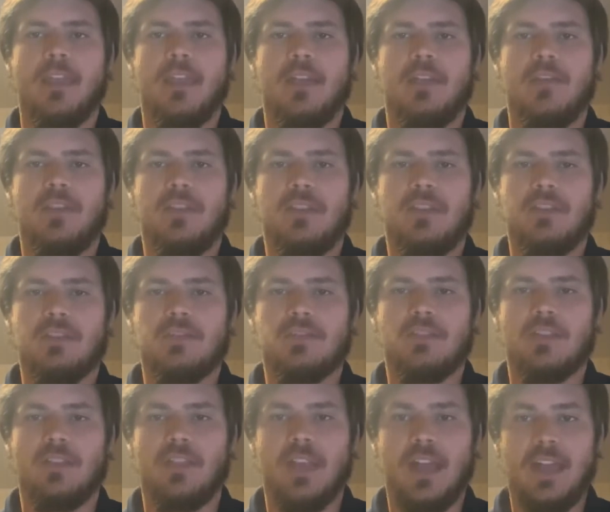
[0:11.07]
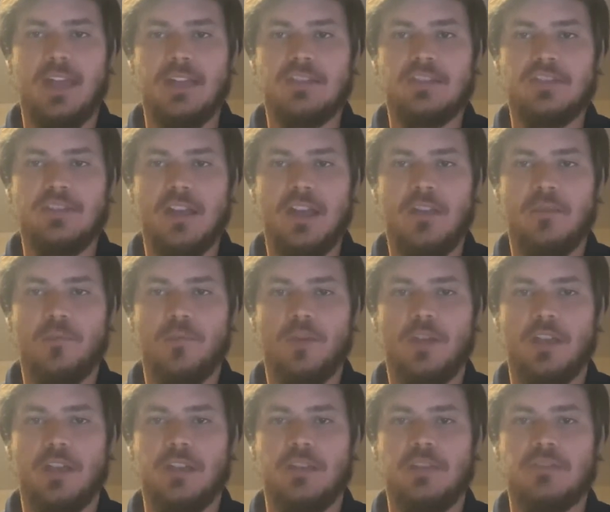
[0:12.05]
This last 9
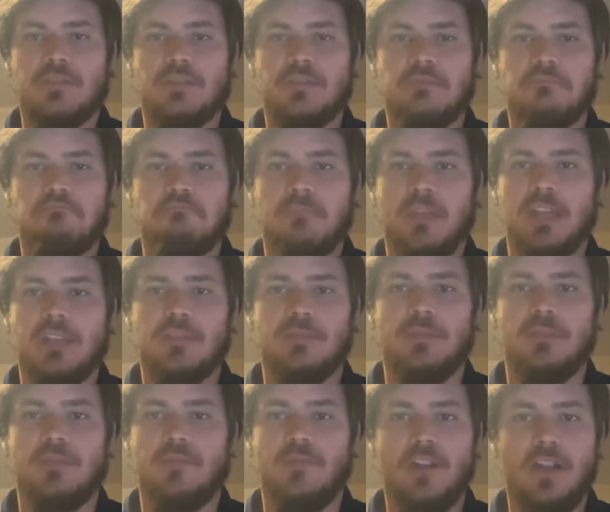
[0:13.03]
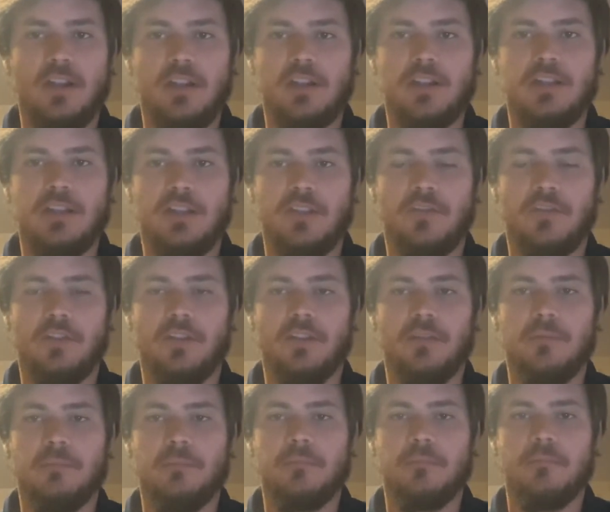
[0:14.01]
weeks has been very
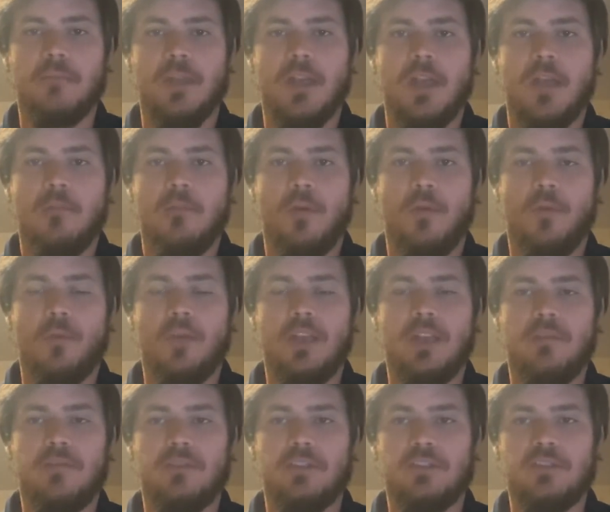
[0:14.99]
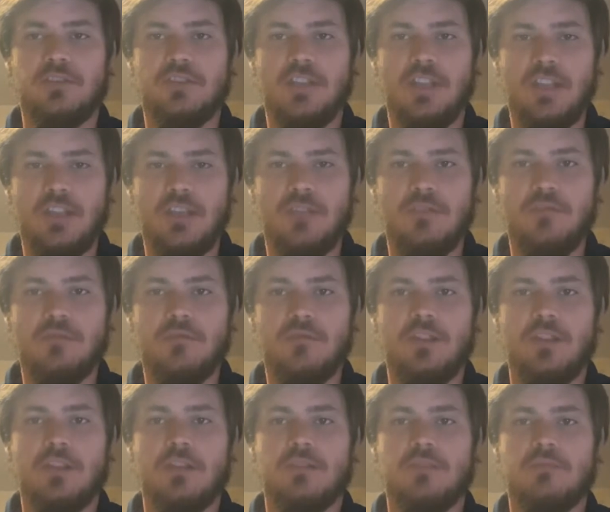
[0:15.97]
different, but we have continued
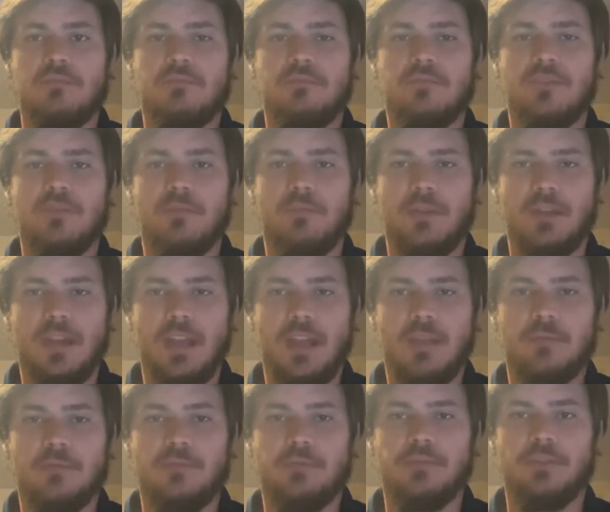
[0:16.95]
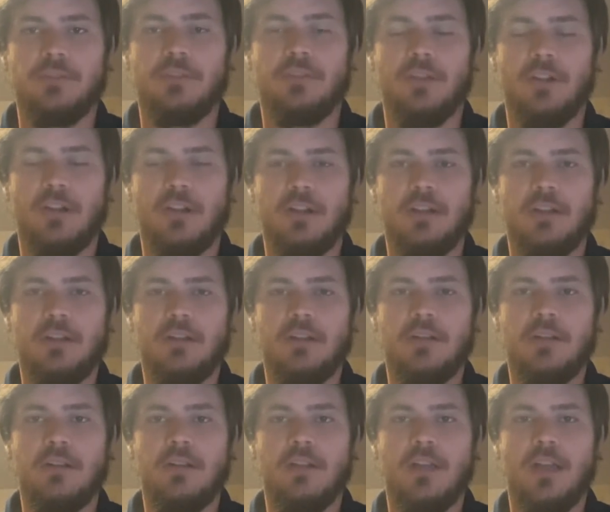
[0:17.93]
to been able to
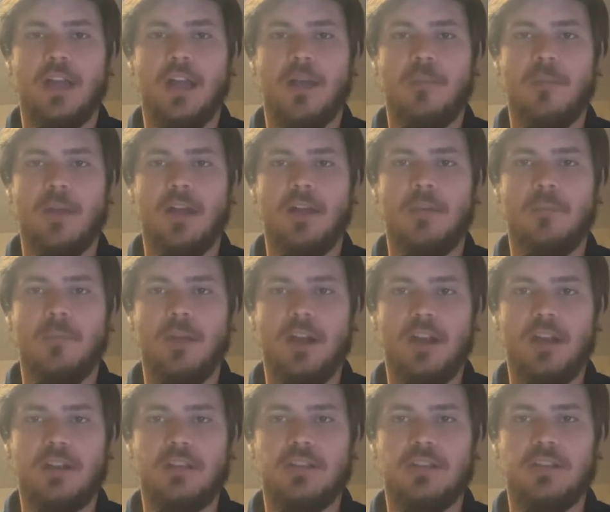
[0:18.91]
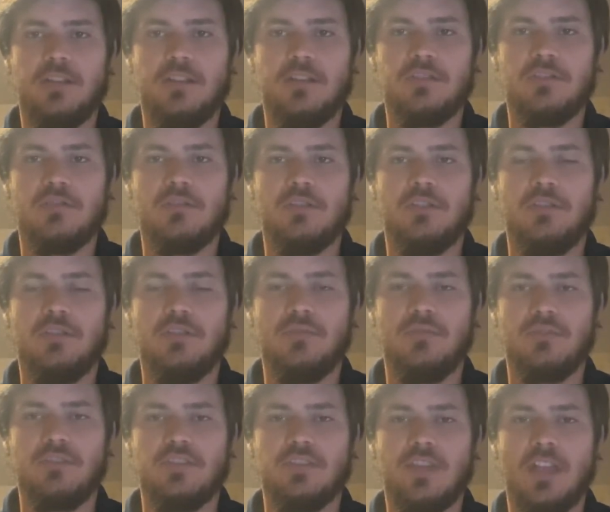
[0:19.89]
learn about American history and
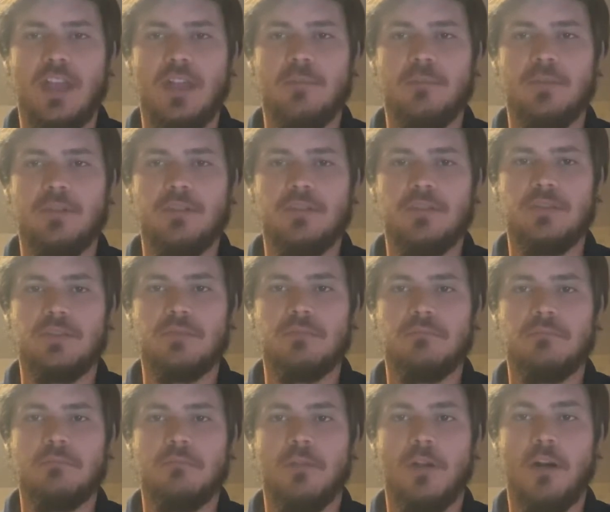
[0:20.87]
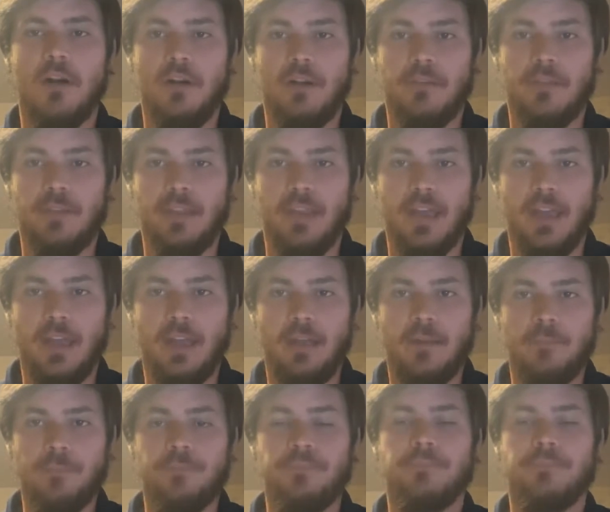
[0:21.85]
do assignments online